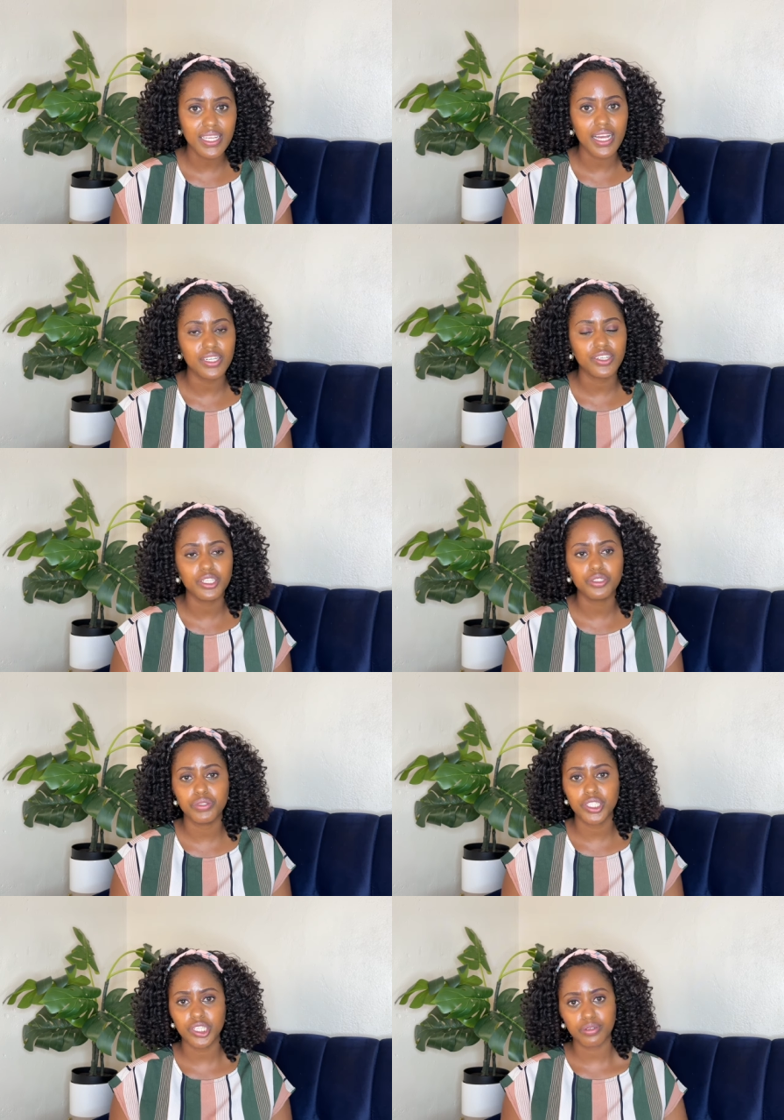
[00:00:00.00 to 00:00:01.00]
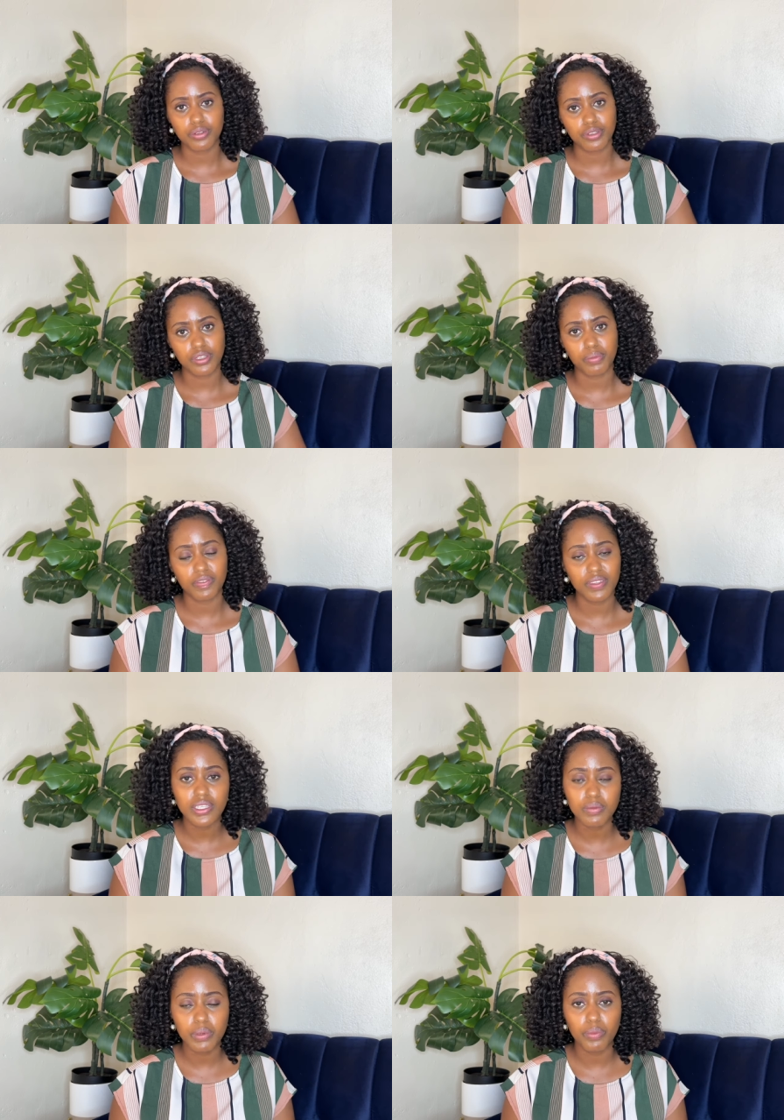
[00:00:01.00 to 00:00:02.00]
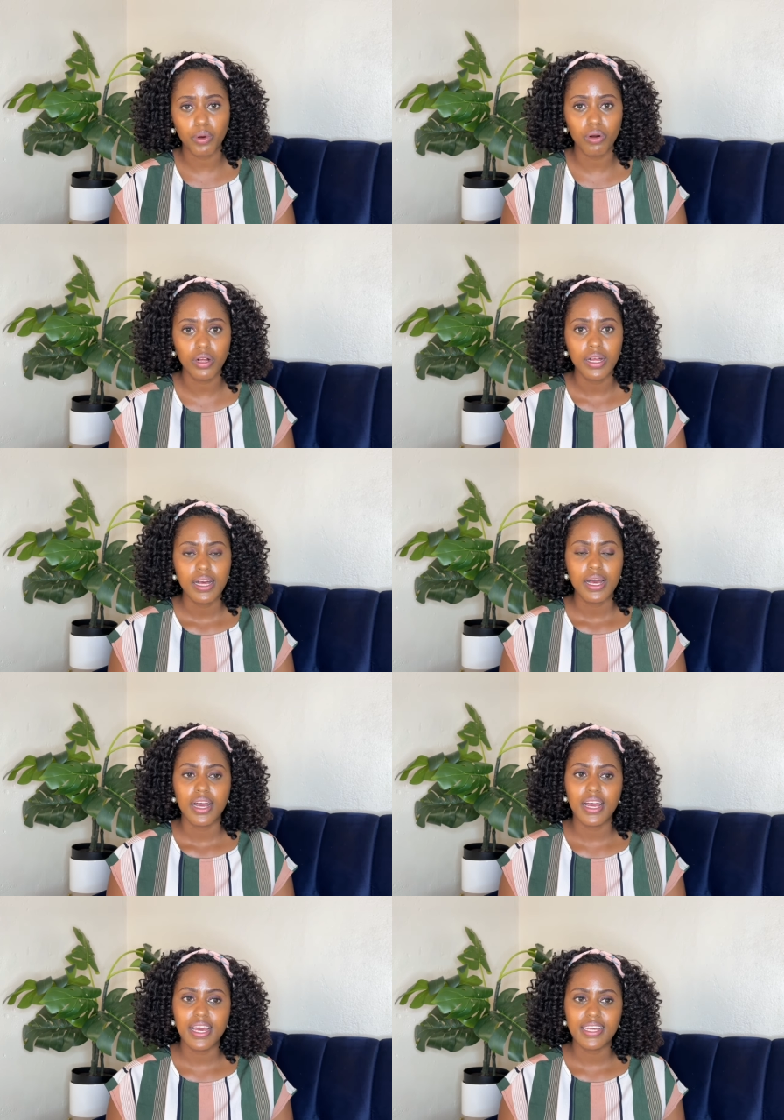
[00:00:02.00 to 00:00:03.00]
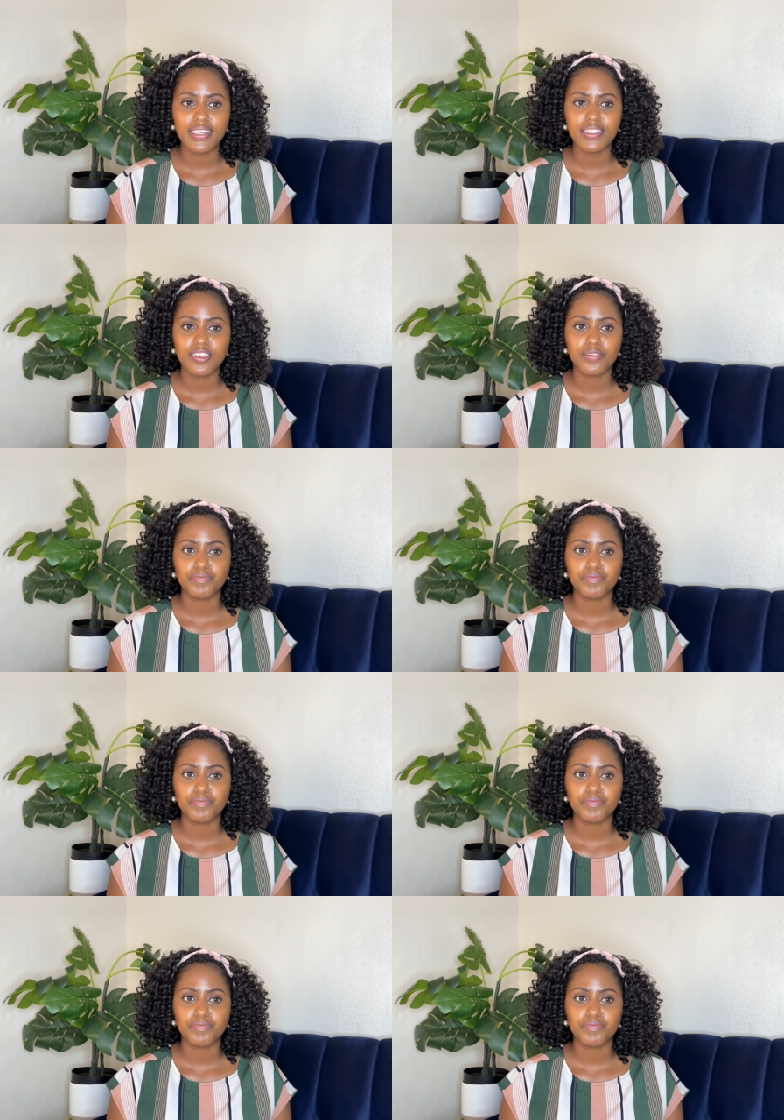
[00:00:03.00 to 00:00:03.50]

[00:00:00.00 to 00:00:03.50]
I tried to reach out to some of these people and